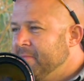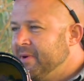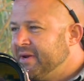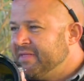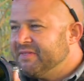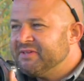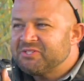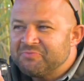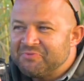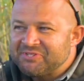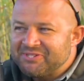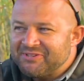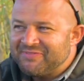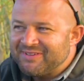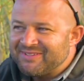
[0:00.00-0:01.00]
but in this
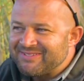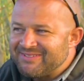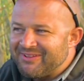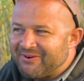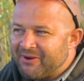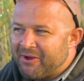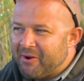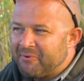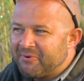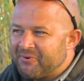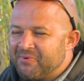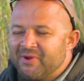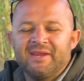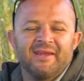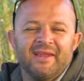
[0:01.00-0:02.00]
specific scenario I would
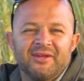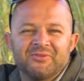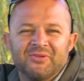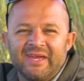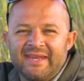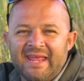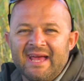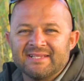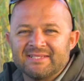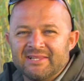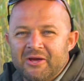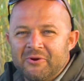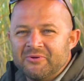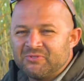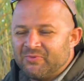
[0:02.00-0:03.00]
really like to get as
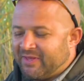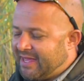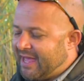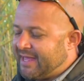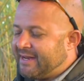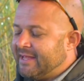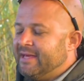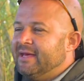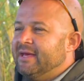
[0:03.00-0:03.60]
low as we can.